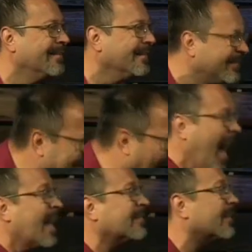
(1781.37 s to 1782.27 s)
to
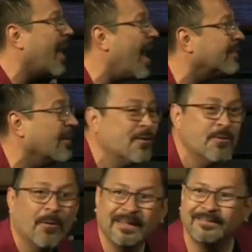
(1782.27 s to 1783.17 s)
touch God's
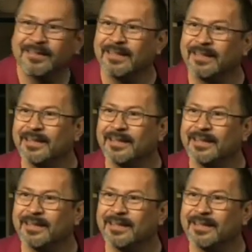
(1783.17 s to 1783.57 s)
anointed?